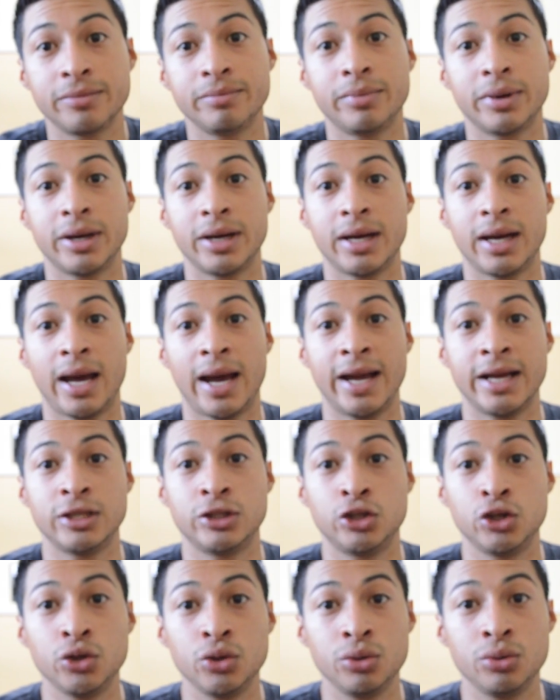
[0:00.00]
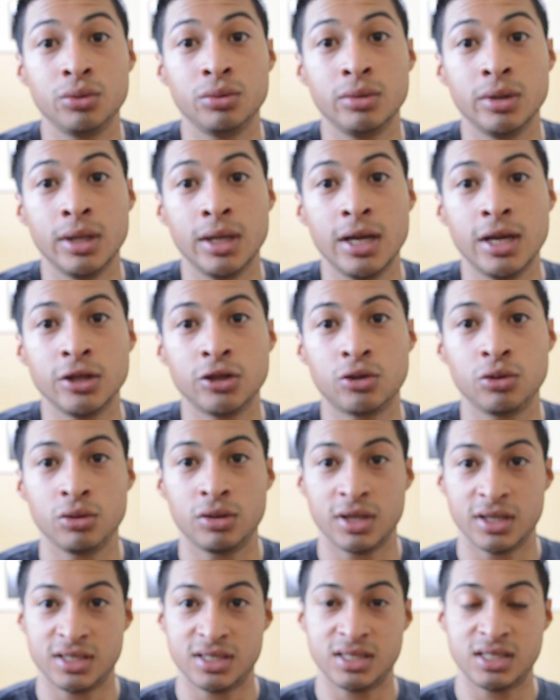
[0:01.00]
but I do
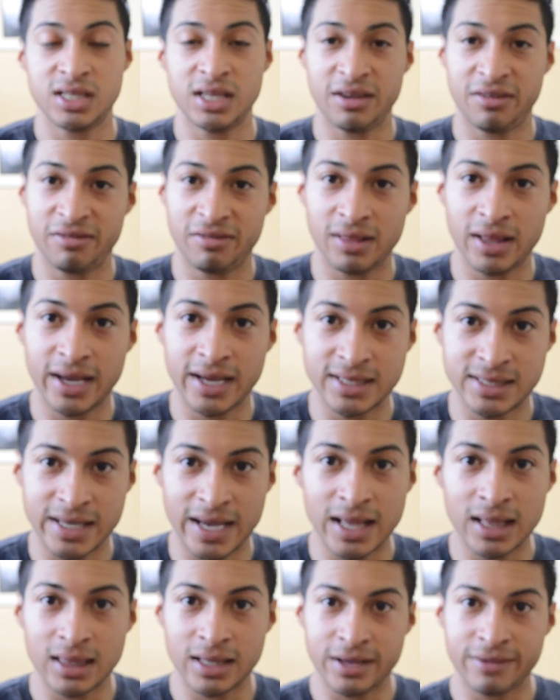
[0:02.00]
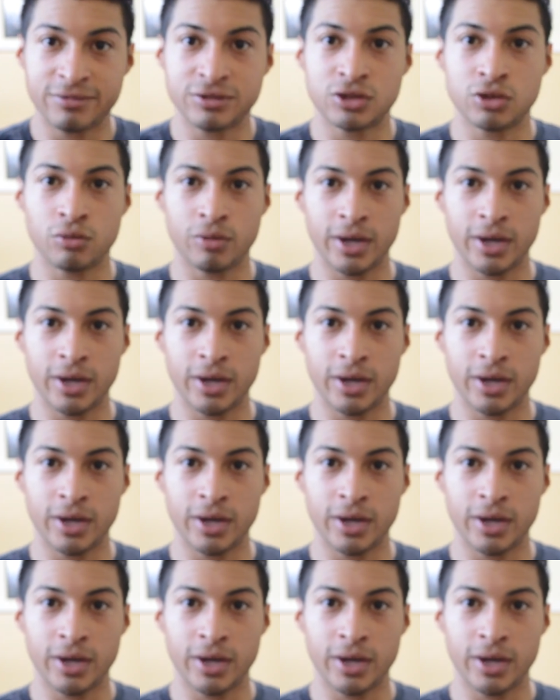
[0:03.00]
the stiff leg deadlifts